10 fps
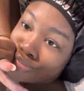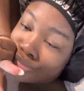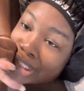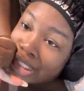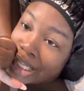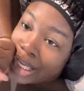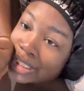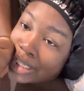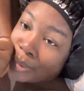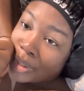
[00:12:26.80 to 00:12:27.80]
Cause like I
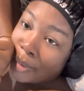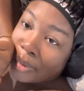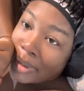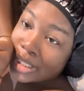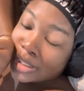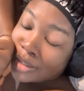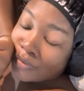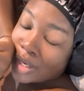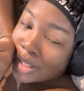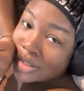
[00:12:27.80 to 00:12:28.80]
said, we coming back to the
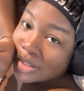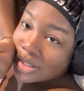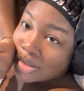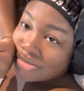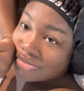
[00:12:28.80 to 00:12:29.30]
villas.